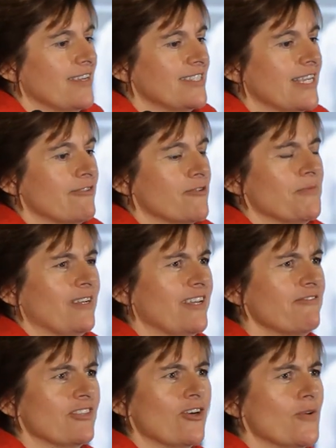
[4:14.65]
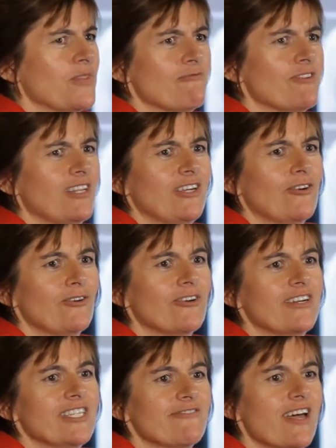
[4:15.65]
second from the left, the guy with a really odd
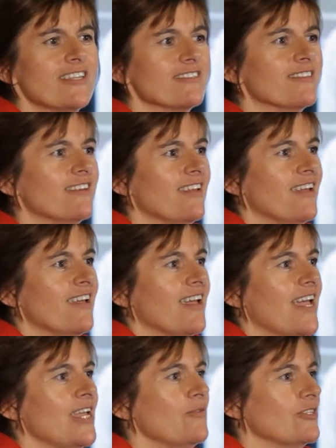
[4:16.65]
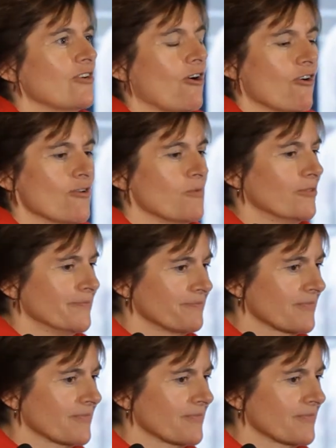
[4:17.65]
look on his face, he was horrible.